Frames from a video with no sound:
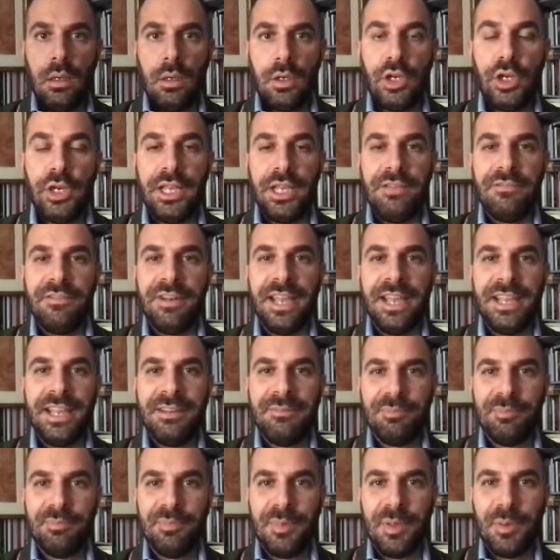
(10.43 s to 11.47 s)
Good
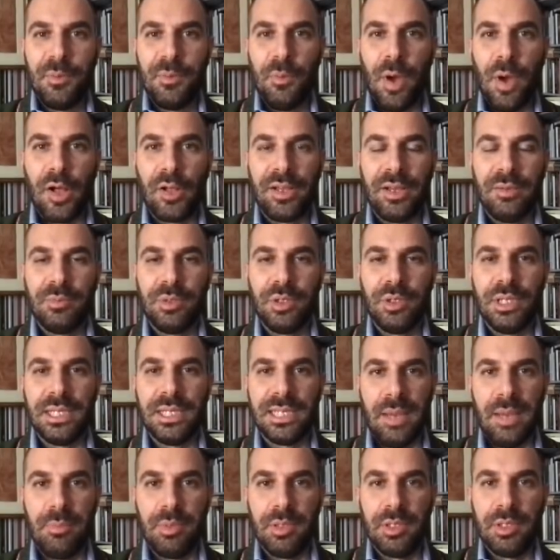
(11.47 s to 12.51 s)
evening. Welcome to this
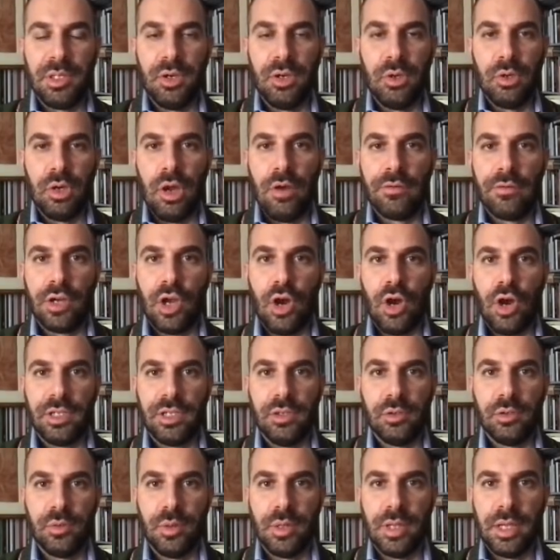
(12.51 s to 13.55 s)
episode of
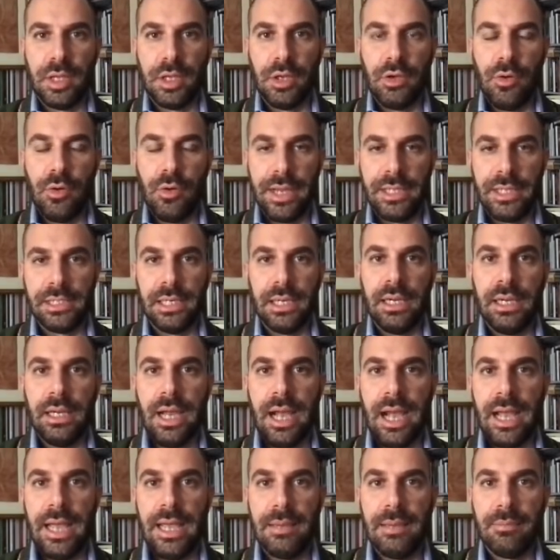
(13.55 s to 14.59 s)
Cocktails with a Curator.
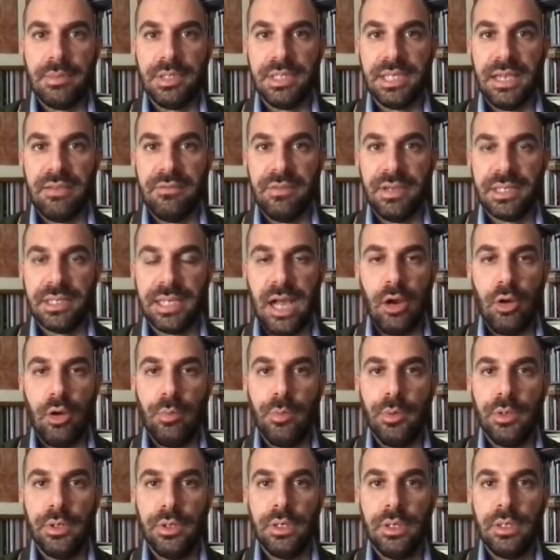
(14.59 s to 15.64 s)
I am Xavier
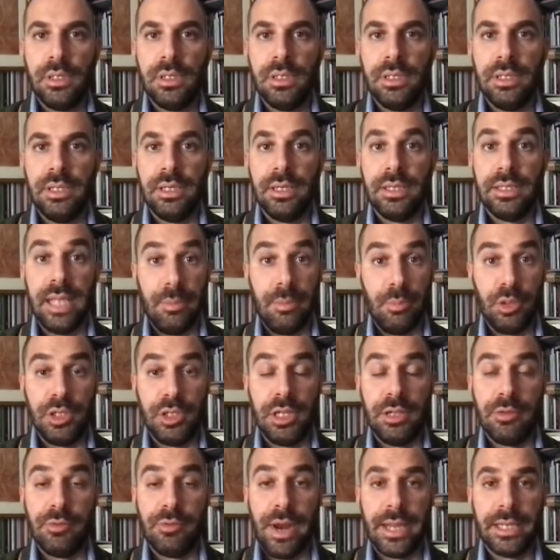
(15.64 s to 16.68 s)
Salomon, the
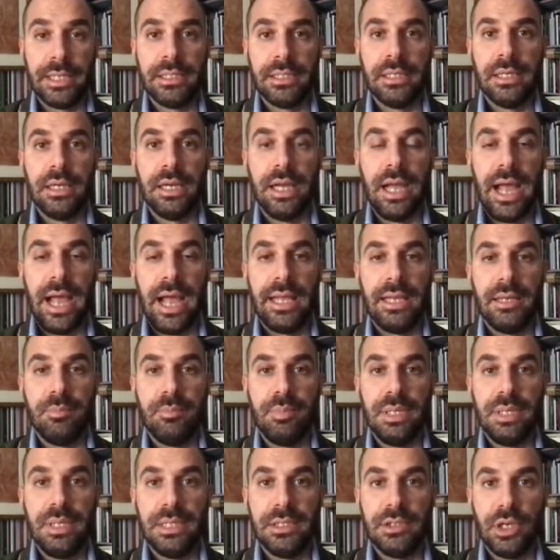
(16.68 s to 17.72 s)
Deputy Director and
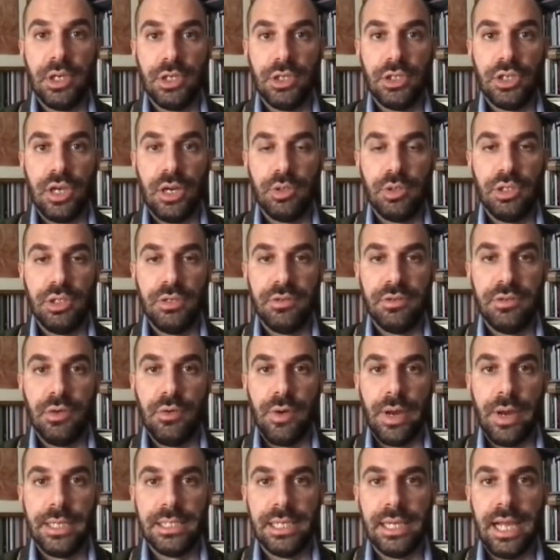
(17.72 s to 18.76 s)
Peter J. Sharp Chief
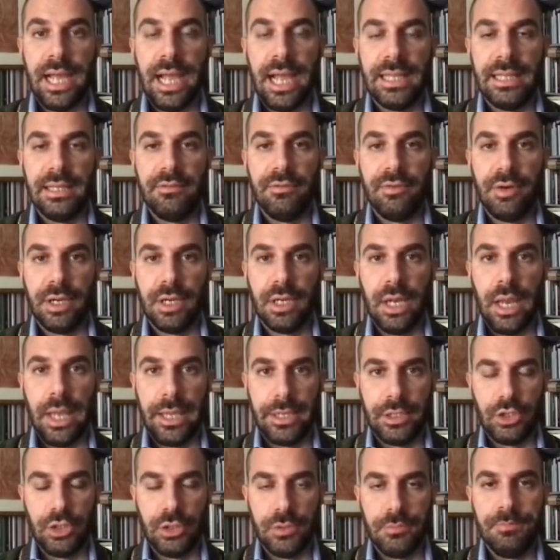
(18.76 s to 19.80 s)
Curator at the Frick
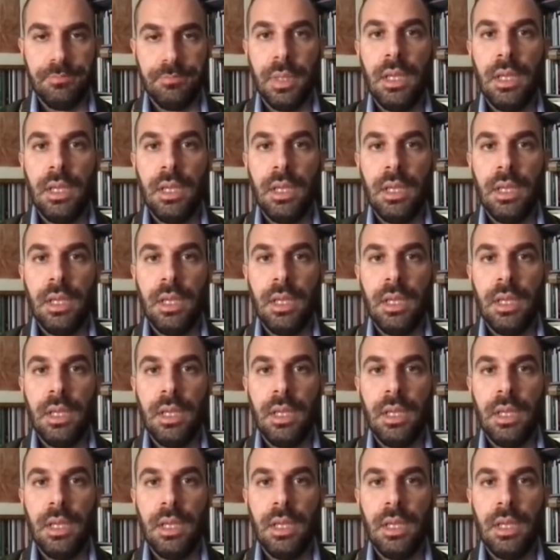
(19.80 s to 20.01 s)
Collection.